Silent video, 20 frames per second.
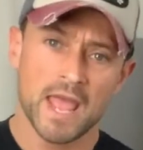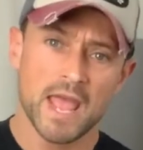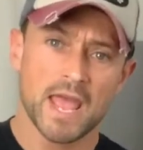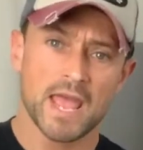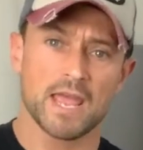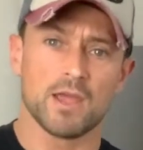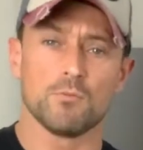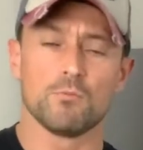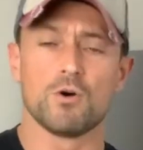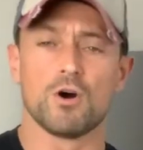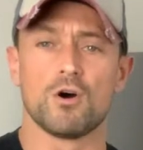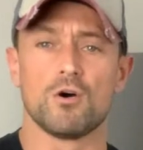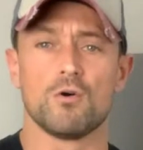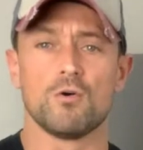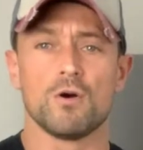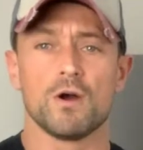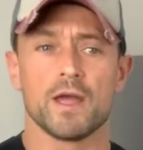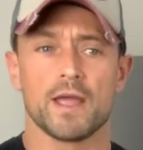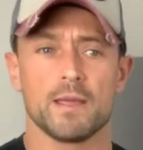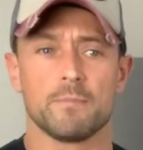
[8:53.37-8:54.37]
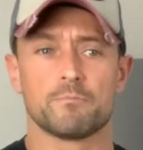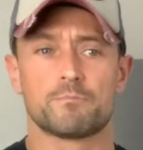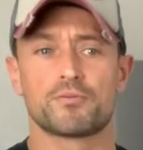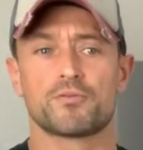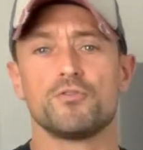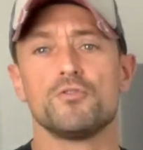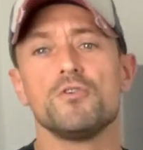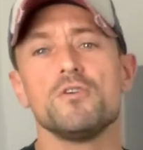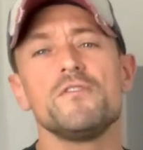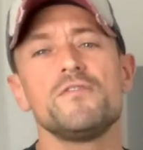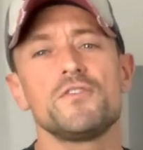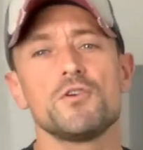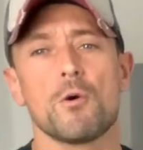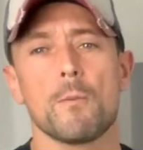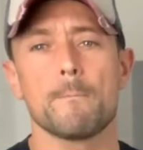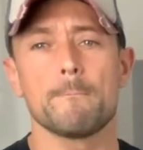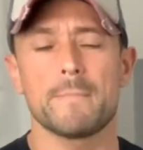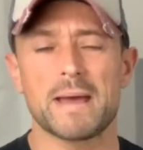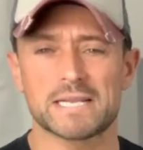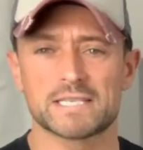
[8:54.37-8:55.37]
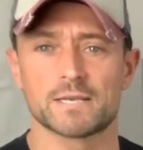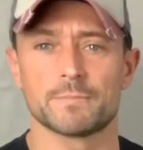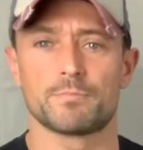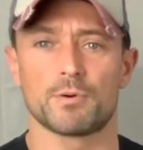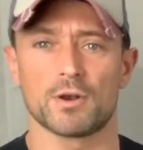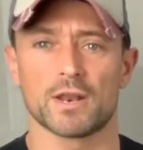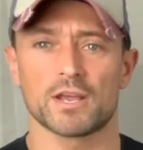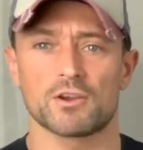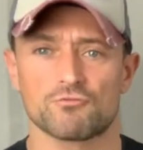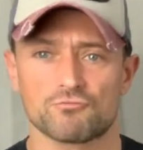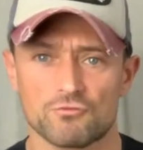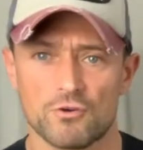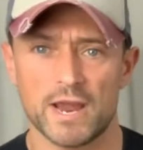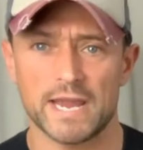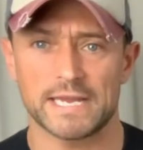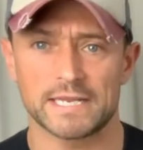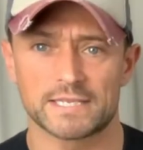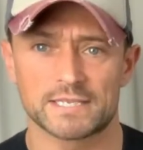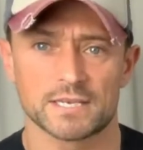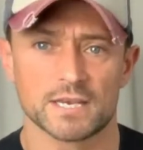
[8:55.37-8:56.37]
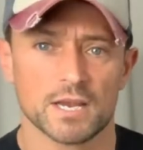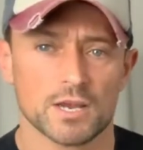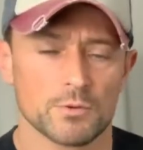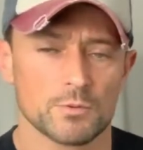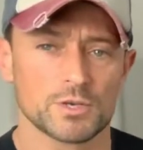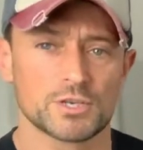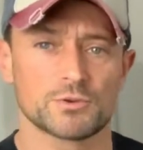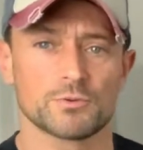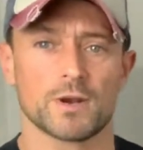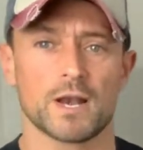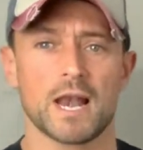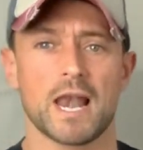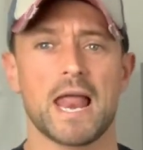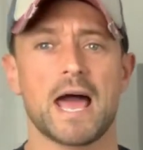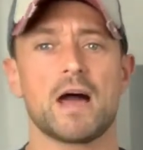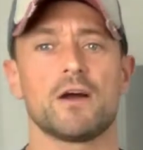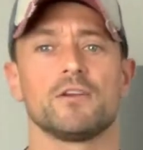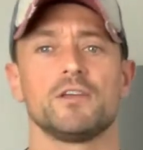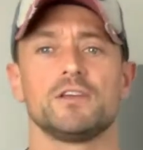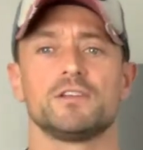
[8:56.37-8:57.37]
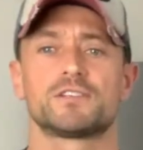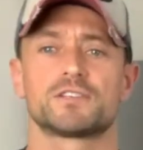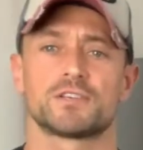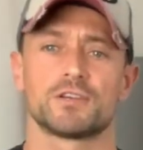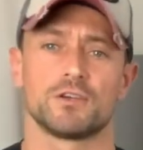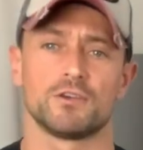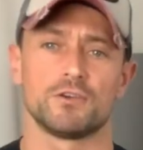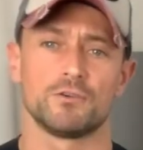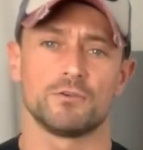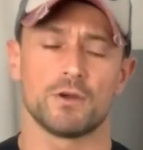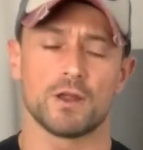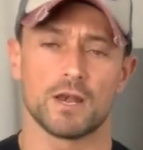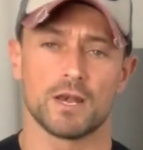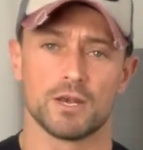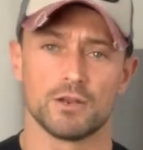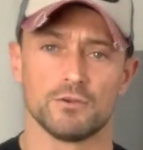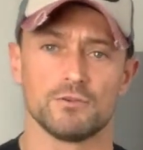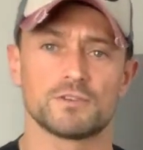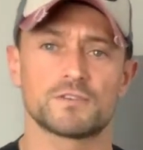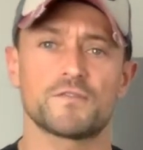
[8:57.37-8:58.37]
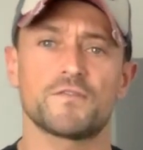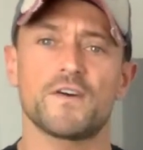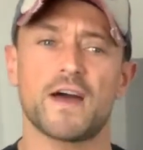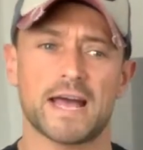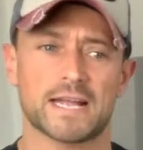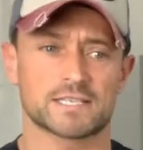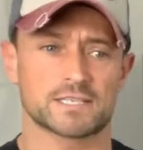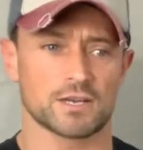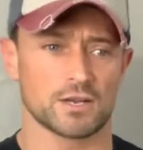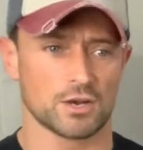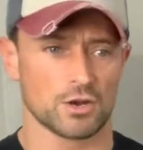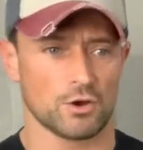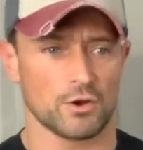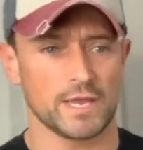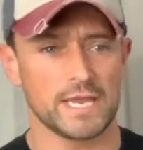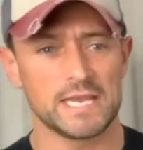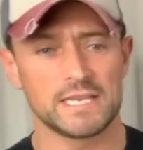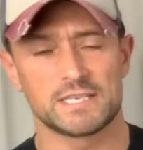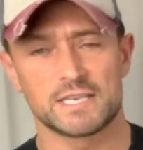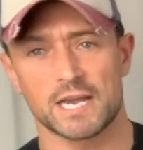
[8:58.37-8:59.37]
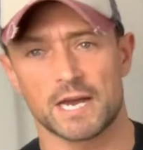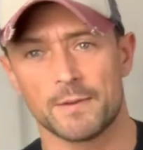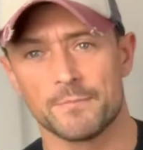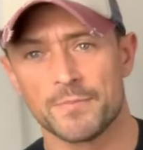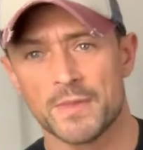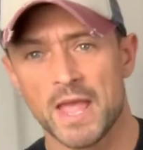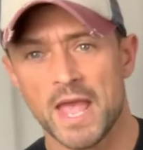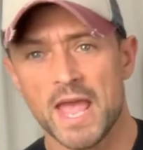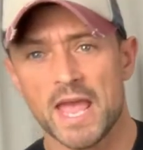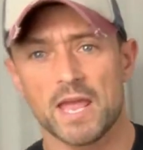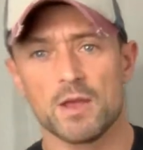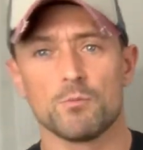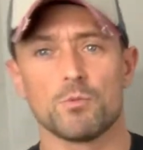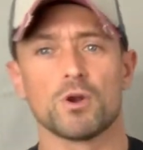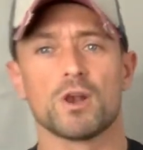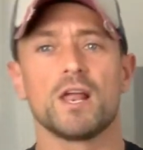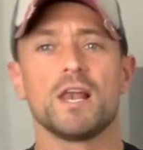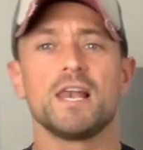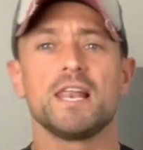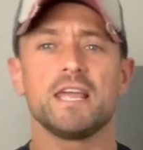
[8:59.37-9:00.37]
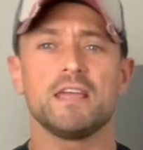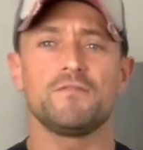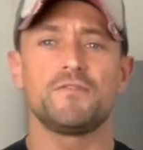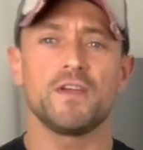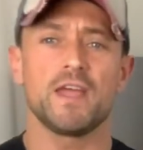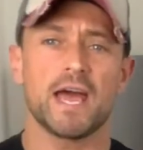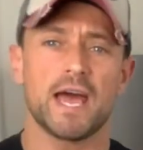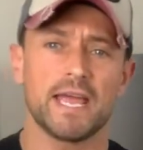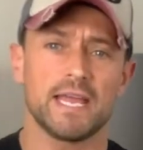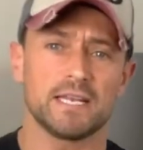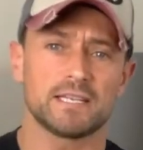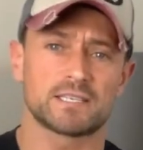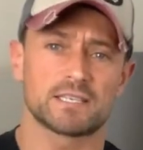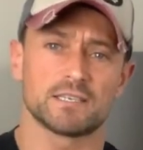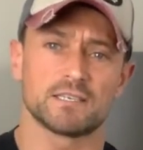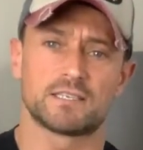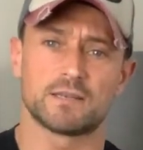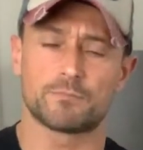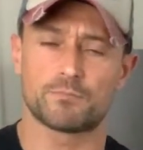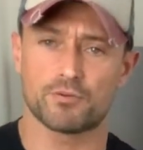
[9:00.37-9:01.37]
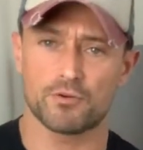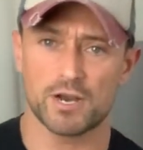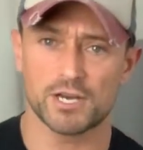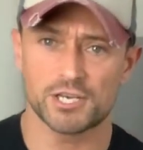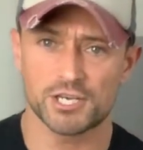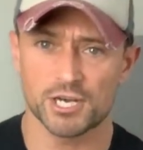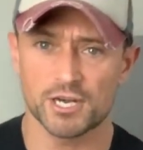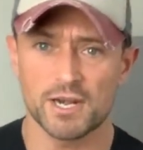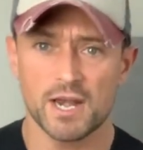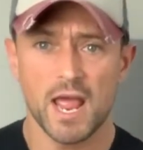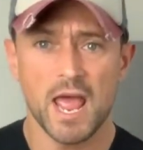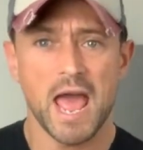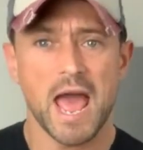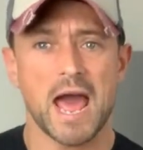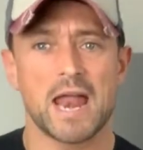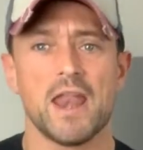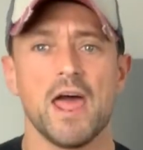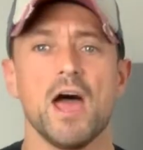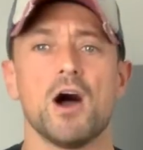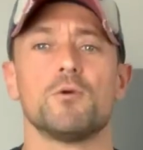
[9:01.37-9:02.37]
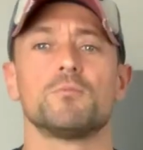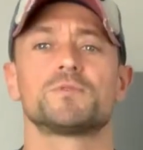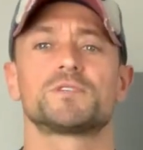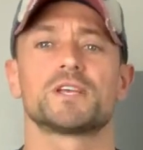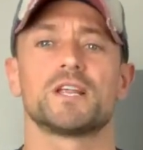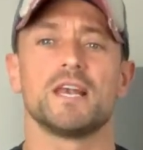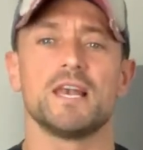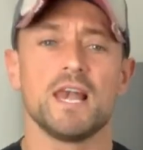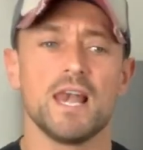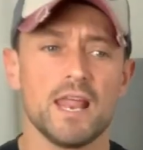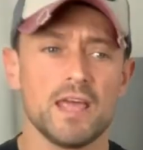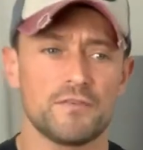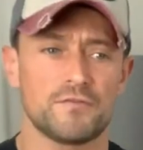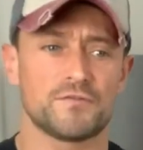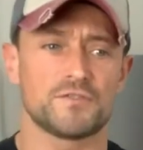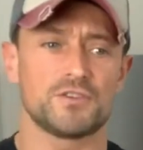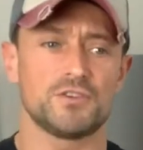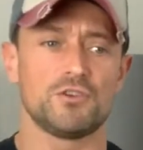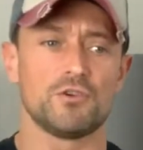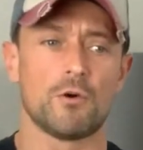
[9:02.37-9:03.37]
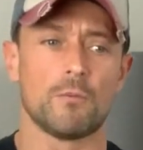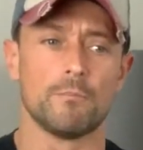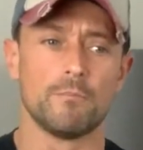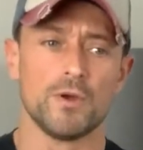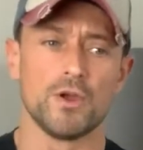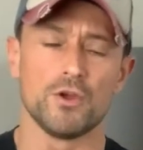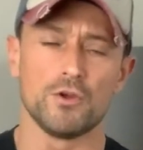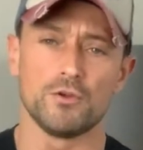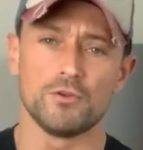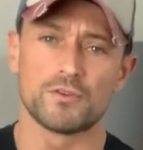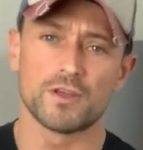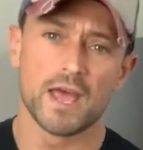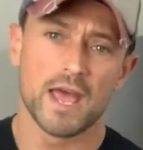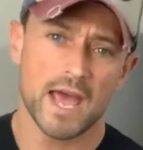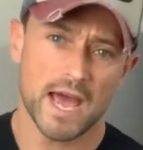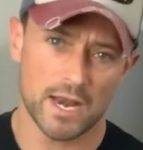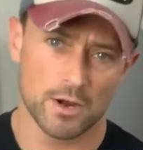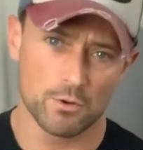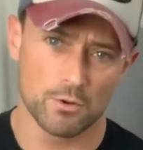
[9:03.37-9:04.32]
It will improve your metabolic rate, which will allow you to lose fat a lot easier. It will alleviate depression and help to lift your mood, and